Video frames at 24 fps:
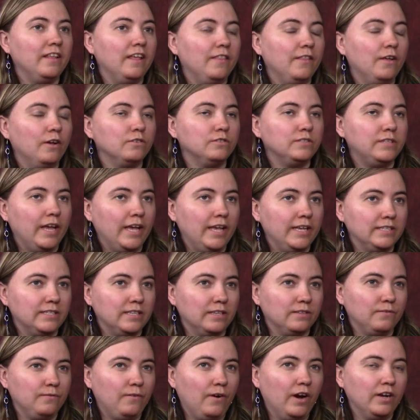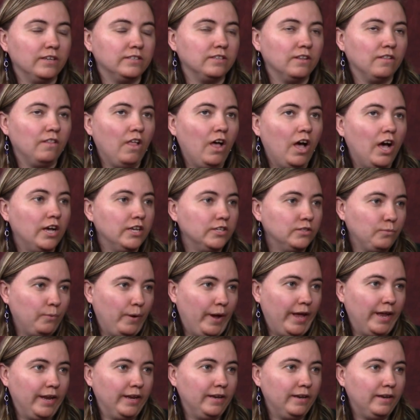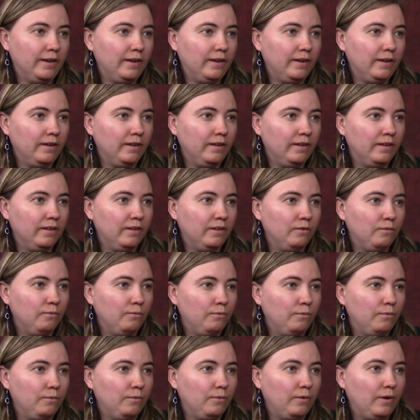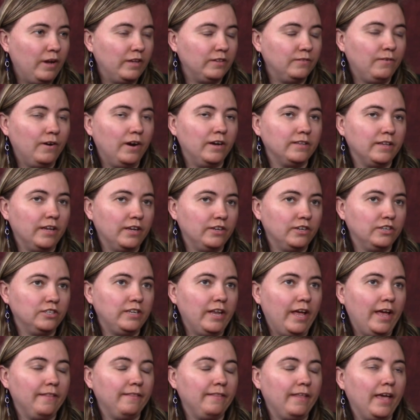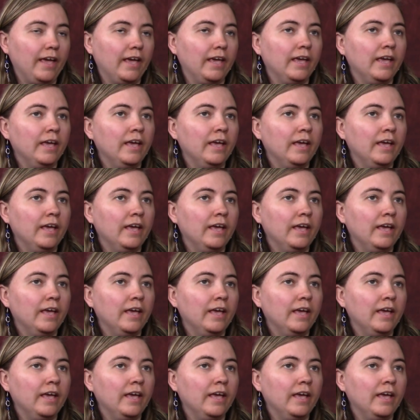those days, as far as the laws went, as far as I understand, they...